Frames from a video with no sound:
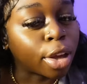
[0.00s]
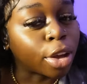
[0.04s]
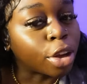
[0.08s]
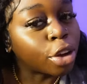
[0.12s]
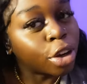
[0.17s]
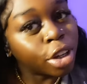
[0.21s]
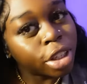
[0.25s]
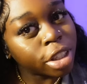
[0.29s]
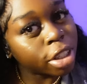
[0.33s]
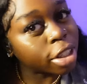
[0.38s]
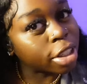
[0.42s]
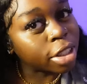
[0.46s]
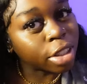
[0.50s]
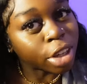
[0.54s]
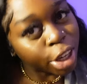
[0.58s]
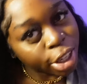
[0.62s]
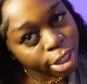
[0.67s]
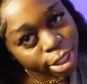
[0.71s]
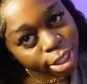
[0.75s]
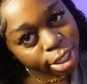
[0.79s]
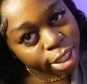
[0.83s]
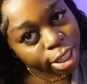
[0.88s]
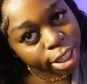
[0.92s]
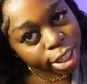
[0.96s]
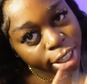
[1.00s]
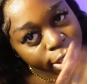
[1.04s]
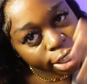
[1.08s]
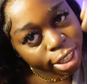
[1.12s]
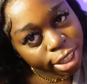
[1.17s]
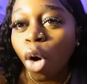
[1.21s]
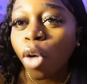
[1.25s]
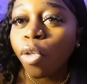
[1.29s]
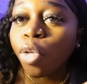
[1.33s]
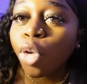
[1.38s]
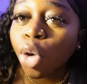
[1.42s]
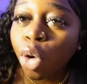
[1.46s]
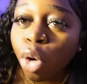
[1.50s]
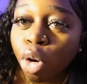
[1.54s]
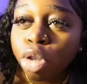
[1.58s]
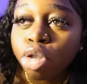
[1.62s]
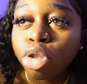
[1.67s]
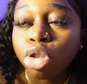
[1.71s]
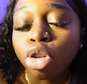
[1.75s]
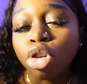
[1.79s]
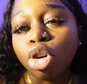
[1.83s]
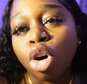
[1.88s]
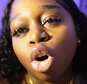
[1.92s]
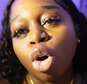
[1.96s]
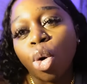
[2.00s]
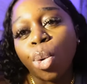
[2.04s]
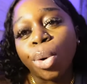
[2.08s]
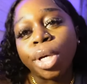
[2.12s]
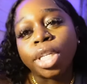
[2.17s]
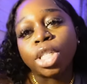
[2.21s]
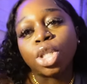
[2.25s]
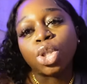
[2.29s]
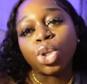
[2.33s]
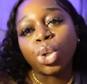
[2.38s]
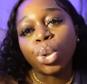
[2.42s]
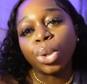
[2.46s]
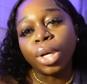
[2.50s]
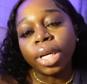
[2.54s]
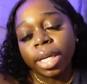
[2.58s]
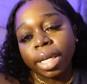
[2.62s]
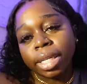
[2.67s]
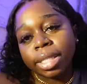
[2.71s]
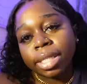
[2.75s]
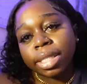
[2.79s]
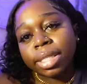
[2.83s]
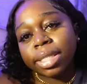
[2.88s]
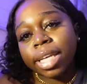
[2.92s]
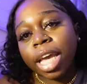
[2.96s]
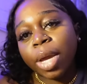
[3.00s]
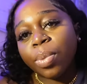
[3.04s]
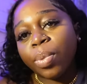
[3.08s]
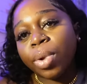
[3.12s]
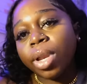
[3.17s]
You're just thirsty. Of course, the goal is 2 liters a day.